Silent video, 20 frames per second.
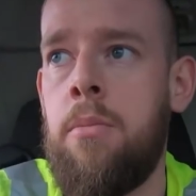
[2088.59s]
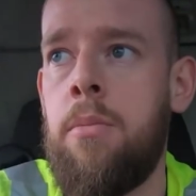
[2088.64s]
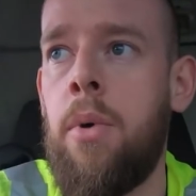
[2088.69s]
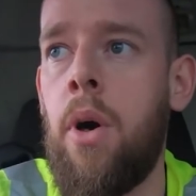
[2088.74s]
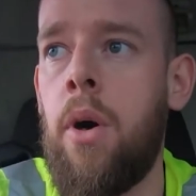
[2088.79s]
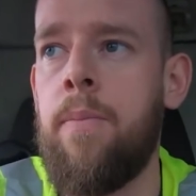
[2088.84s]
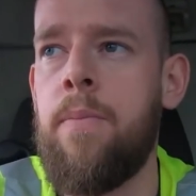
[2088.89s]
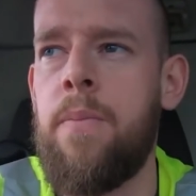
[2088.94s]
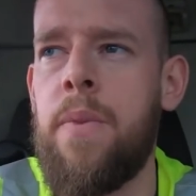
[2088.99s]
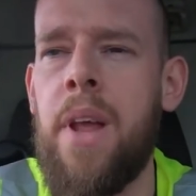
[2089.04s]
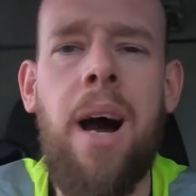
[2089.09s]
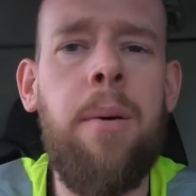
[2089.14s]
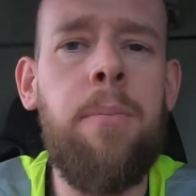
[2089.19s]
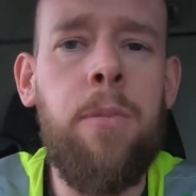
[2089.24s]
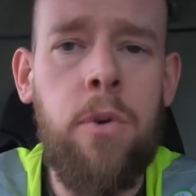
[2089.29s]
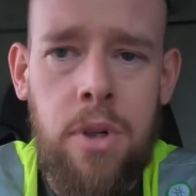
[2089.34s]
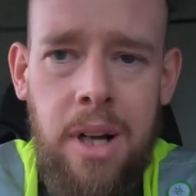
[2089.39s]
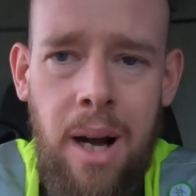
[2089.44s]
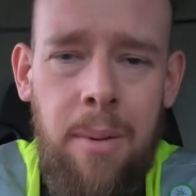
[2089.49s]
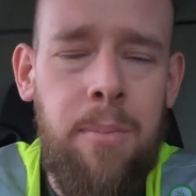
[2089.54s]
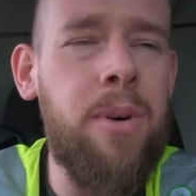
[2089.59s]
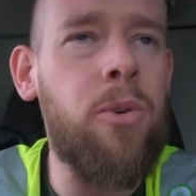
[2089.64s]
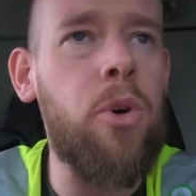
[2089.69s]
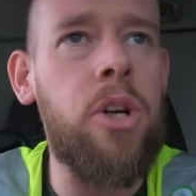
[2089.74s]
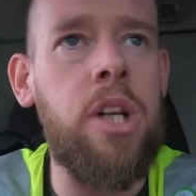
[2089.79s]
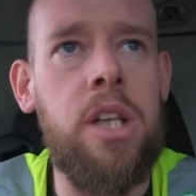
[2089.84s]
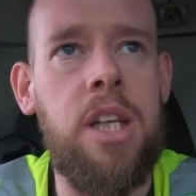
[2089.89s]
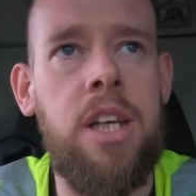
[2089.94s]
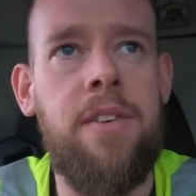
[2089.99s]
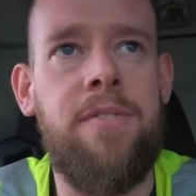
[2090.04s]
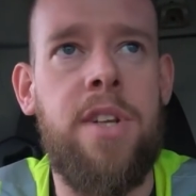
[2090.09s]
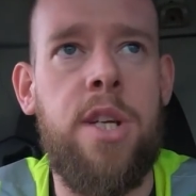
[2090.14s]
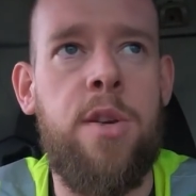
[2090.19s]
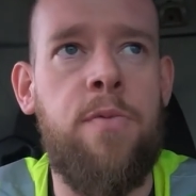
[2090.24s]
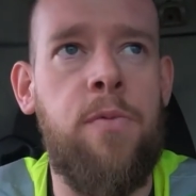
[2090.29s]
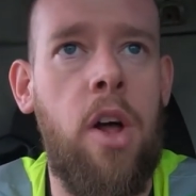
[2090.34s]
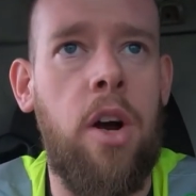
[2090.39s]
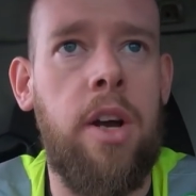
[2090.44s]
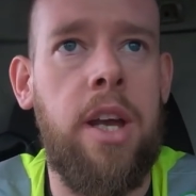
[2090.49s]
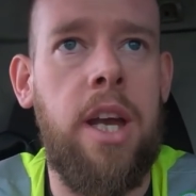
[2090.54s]
But I'm gonna leave this
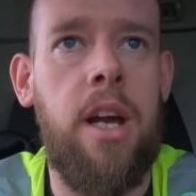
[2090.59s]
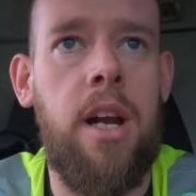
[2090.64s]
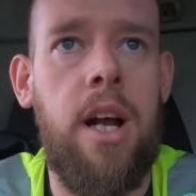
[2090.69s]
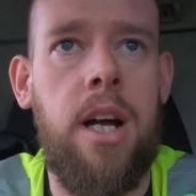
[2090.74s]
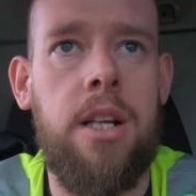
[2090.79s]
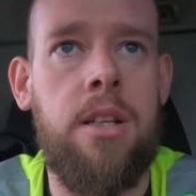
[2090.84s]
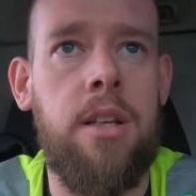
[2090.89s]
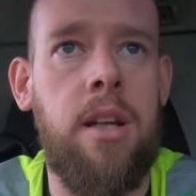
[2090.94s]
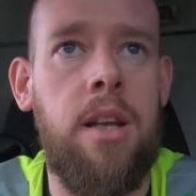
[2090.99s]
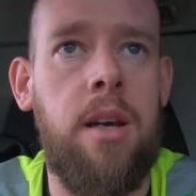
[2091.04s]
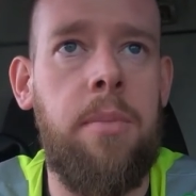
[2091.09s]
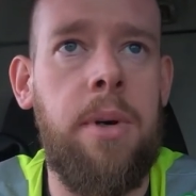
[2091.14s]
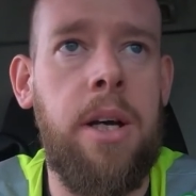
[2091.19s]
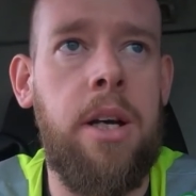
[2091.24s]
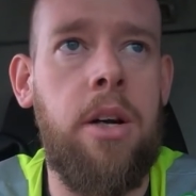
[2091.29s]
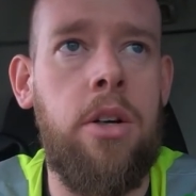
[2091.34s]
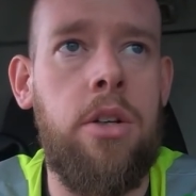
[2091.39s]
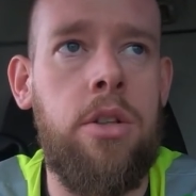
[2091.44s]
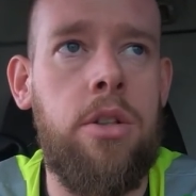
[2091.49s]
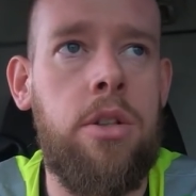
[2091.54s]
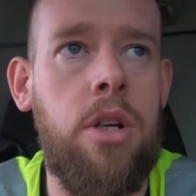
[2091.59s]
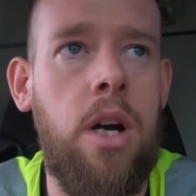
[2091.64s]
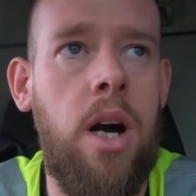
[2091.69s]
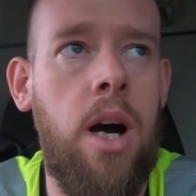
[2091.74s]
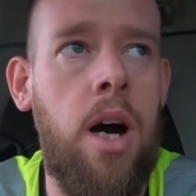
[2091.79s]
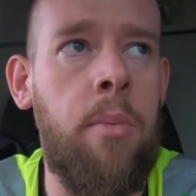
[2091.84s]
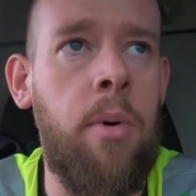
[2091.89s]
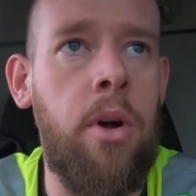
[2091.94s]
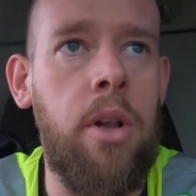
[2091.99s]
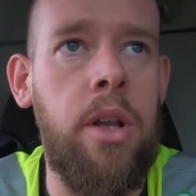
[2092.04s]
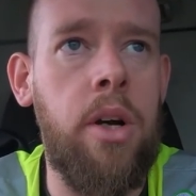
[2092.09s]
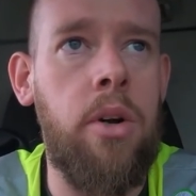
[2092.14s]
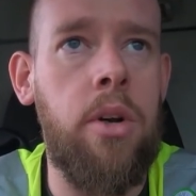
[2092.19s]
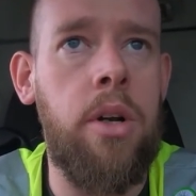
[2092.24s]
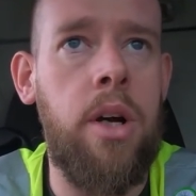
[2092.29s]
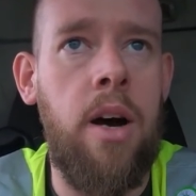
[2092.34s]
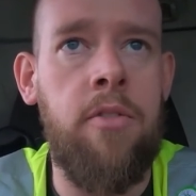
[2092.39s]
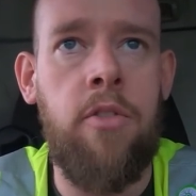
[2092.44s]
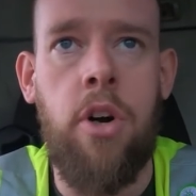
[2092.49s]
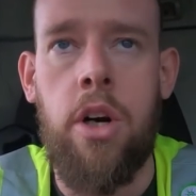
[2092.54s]
vlog here actually, because I've
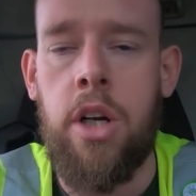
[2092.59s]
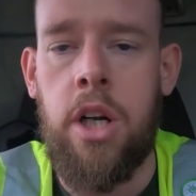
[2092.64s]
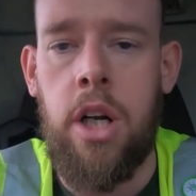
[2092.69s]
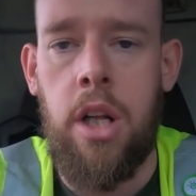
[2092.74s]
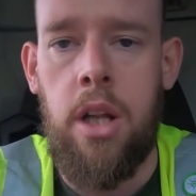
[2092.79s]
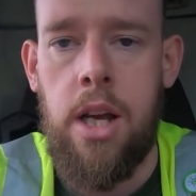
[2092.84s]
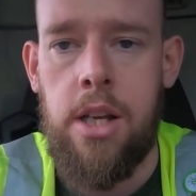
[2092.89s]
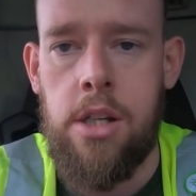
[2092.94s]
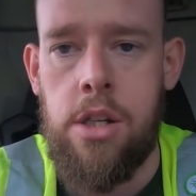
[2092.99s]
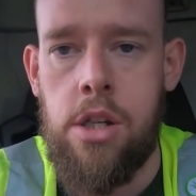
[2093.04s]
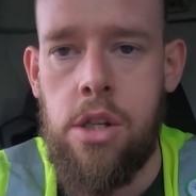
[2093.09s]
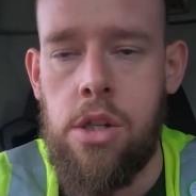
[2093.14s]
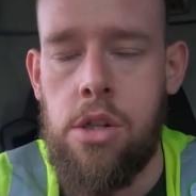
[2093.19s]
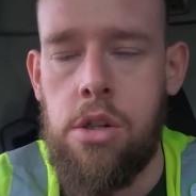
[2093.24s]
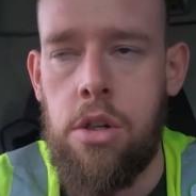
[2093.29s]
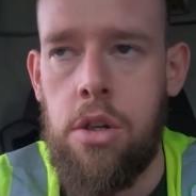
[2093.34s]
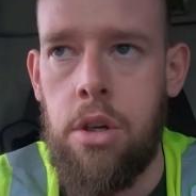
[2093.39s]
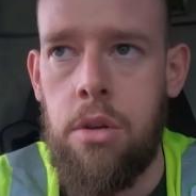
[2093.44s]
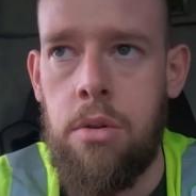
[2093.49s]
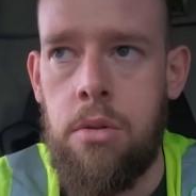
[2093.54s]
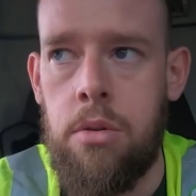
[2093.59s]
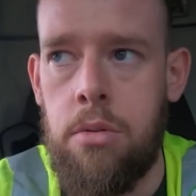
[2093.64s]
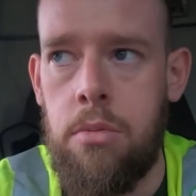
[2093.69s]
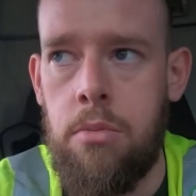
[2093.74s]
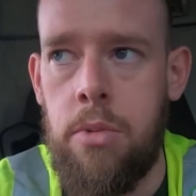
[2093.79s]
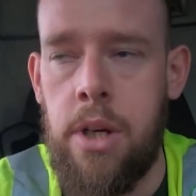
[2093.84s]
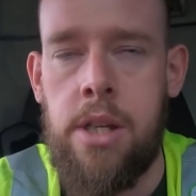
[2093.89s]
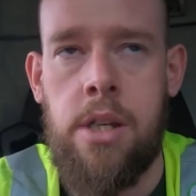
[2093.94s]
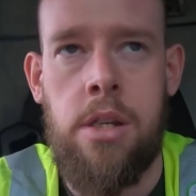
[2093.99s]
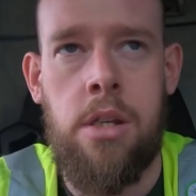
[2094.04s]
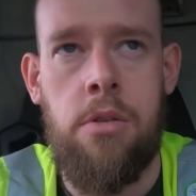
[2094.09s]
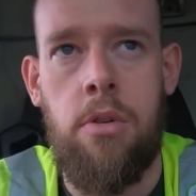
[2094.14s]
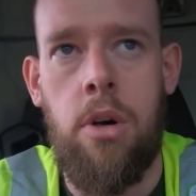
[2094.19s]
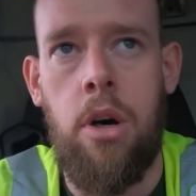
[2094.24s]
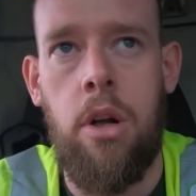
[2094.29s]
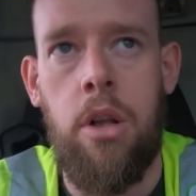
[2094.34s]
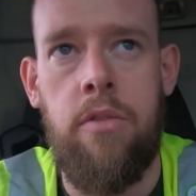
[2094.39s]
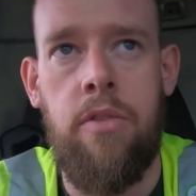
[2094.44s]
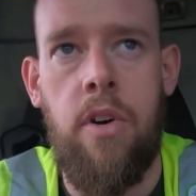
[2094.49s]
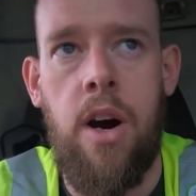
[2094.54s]
got a collection to do, which is a
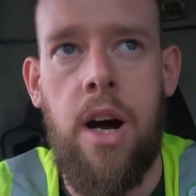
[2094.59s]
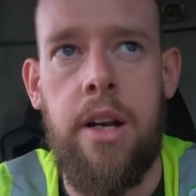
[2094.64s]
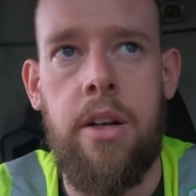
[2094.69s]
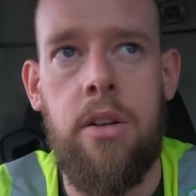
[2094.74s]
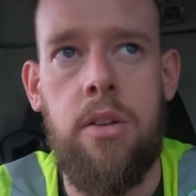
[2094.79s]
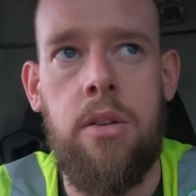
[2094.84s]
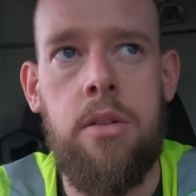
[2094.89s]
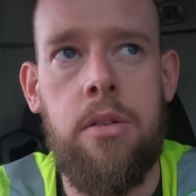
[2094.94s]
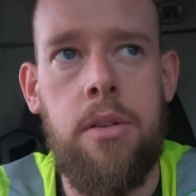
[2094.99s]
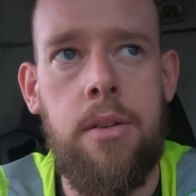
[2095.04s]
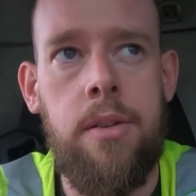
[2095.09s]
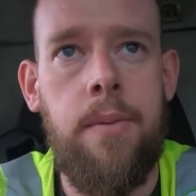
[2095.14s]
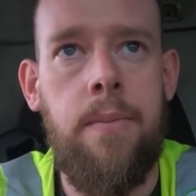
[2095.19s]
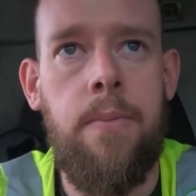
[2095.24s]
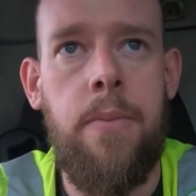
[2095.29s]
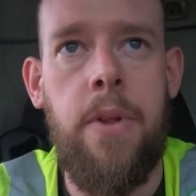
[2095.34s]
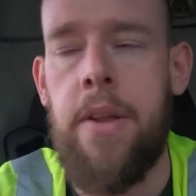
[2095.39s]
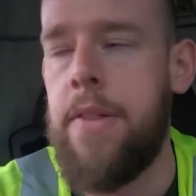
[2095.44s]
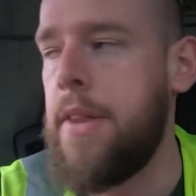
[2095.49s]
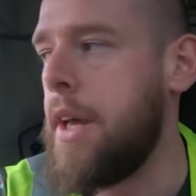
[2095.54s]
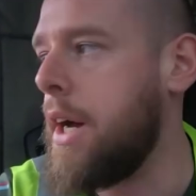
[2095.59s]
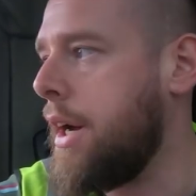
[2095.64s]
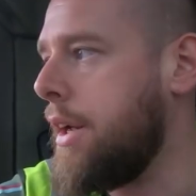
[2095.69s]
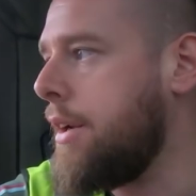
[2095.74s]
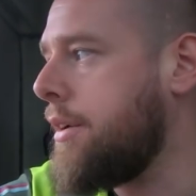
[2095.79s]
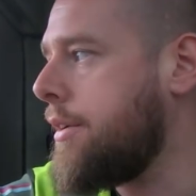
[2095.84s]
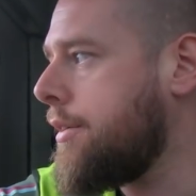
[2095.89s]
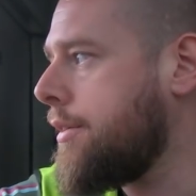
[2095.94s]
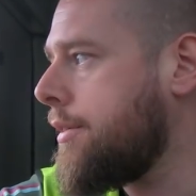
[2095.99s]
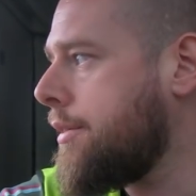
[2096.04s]
roll of vinyl, and then